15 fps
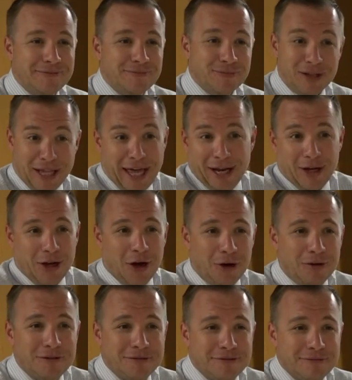Letting
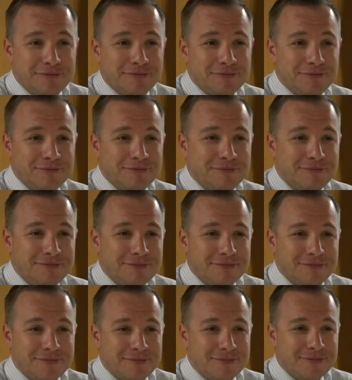go.
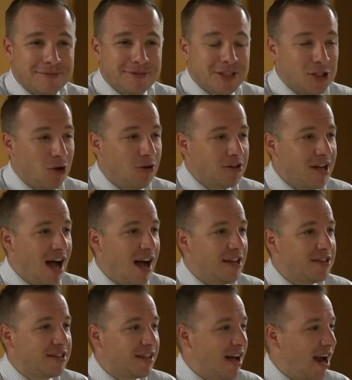So
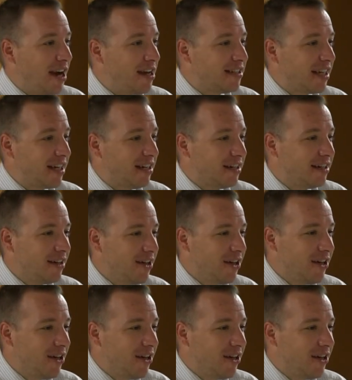God kind of does like a